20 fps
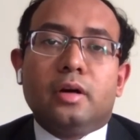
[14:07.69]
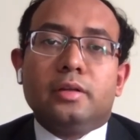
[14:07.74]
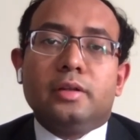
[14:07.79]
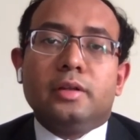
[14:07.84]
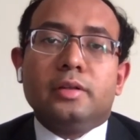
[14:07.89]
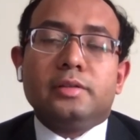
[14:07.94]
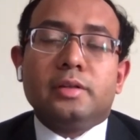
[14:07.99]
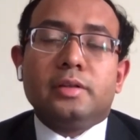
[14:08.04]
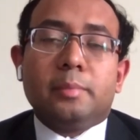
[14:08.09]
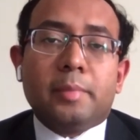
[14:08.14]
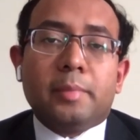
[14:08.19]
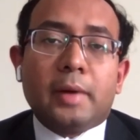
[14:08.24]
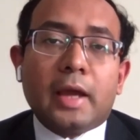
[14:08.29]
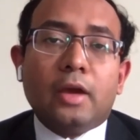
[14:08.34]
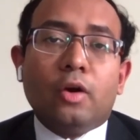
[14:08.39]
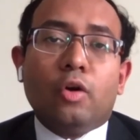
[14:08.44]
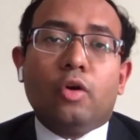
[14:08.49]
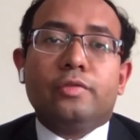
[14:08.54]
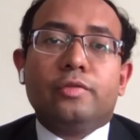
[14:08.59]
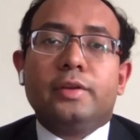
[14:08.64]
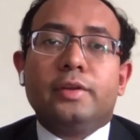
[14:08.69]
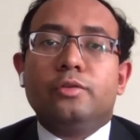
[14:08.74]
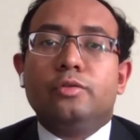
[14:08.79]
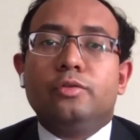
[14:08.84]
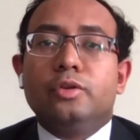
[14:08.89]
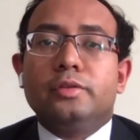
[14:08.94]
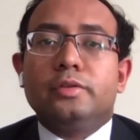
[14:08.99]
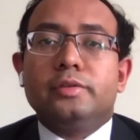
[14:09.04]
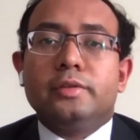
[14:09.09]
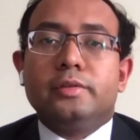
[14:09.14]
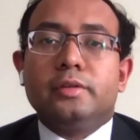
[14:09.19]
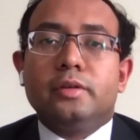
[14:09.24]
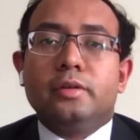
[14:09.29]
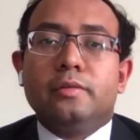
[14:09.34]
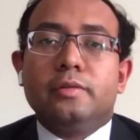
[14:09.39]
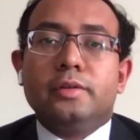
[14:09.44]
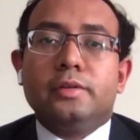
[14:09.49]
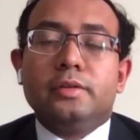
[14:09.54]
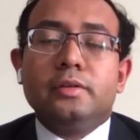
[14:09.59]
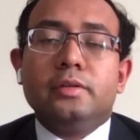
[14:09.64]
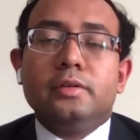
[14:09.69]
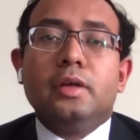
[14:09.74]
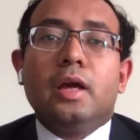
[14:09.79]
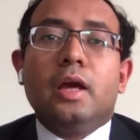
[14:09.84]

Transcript: the supply of such goods and services